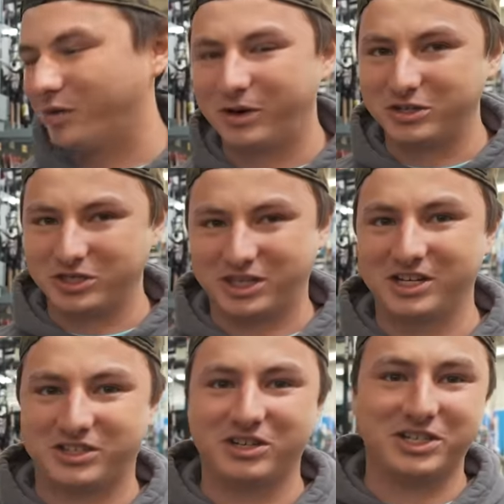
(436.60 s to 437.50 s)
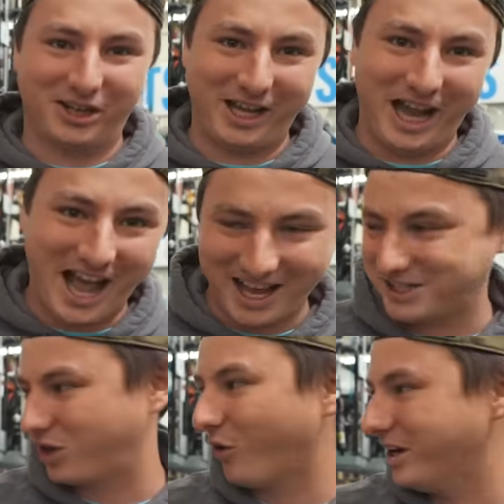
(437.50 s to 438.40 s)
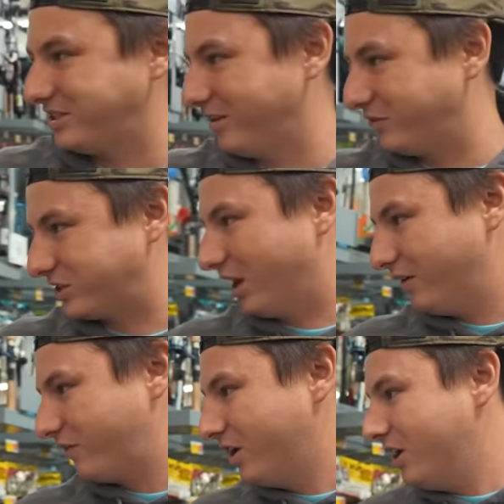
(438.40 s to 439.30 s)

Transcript: Walmart just because there isn't like as crazy of stuff.